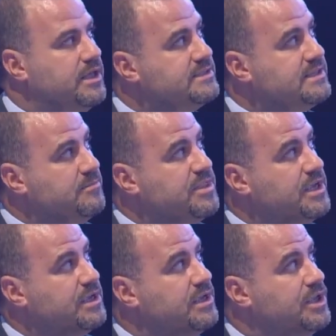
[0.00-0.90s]

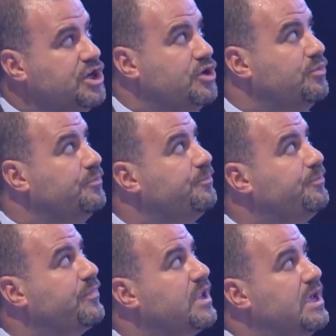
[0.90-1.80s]
something new.
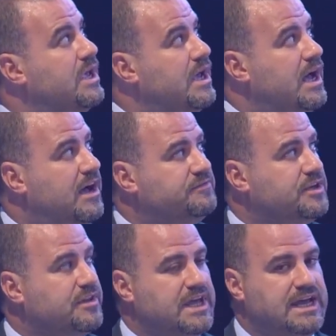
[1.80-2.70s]

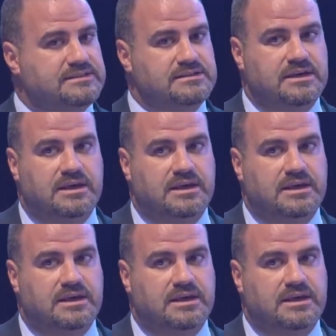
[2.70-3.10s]
After that,